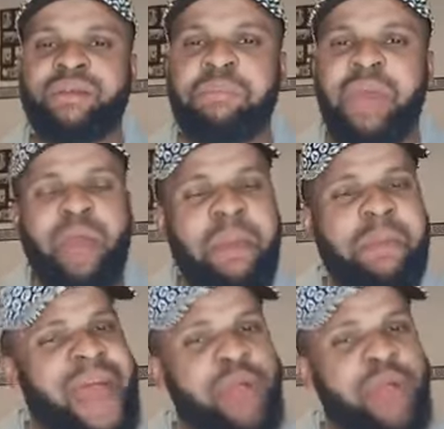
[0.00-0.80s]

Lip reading: May I go,